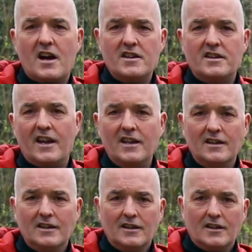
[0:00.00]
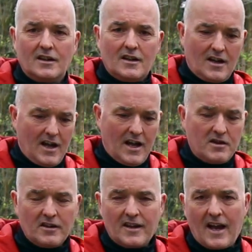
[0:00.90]
hiking. Uh,
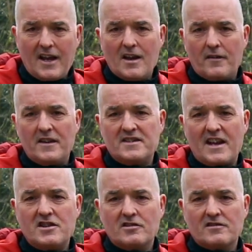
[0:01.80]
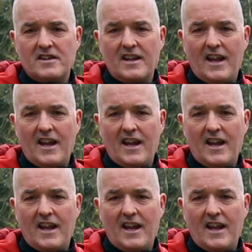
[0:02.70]
you can get enough essentials in